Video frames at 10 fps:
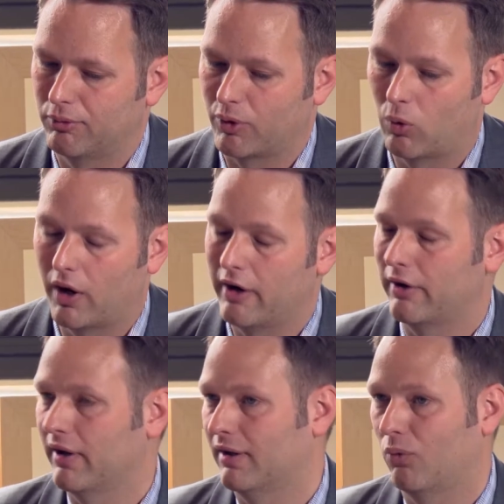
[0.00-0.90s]

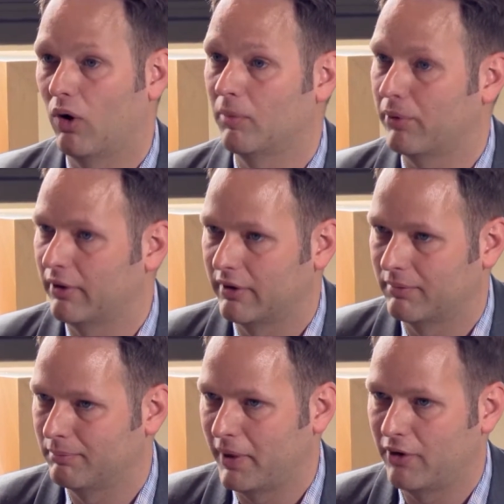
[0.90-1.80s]
required one per
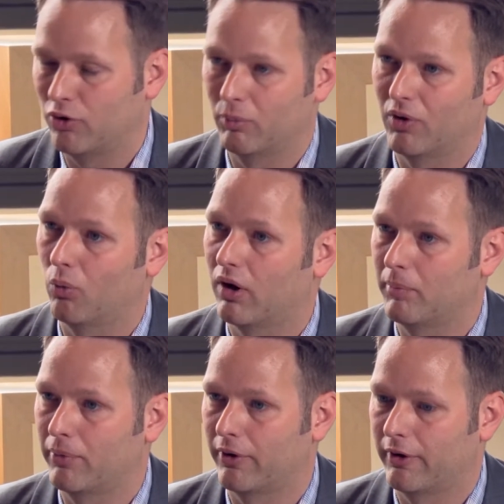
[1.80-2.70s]
bedroom or
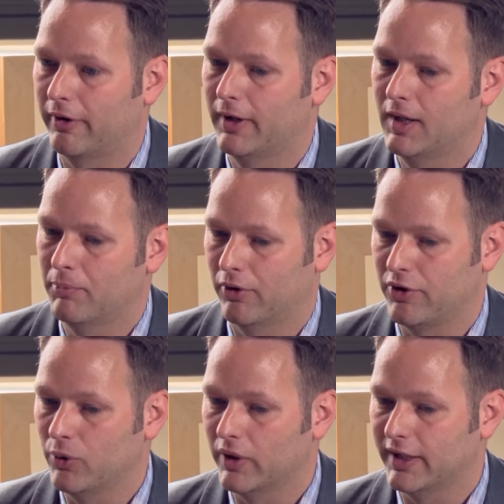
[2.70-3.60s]
one per
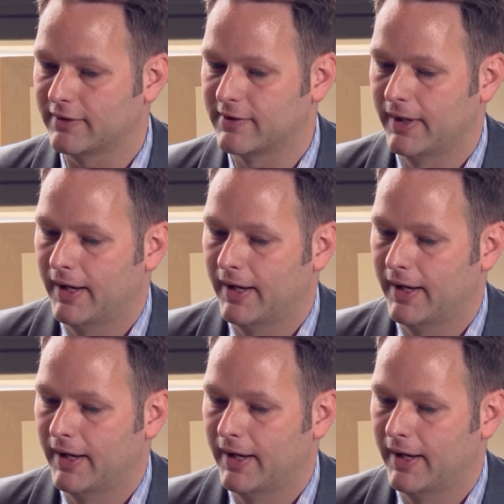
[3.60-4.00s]
unit,